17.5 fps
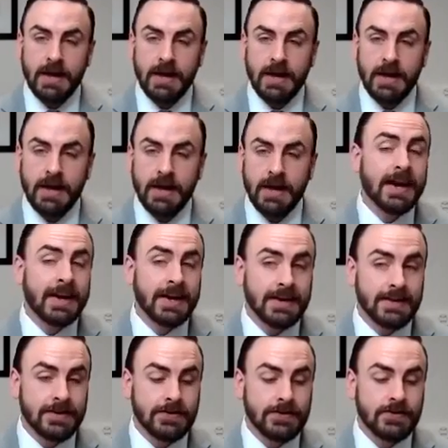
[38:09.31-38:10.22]
and
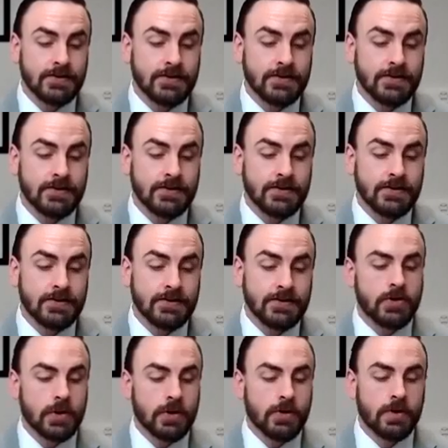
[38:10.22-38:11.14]
engaged
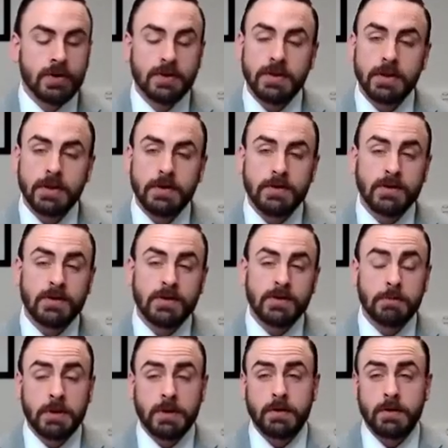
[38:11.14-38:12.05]
during their
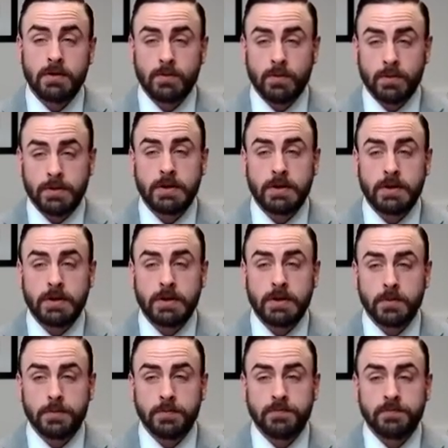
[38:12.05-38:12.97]
experience with you?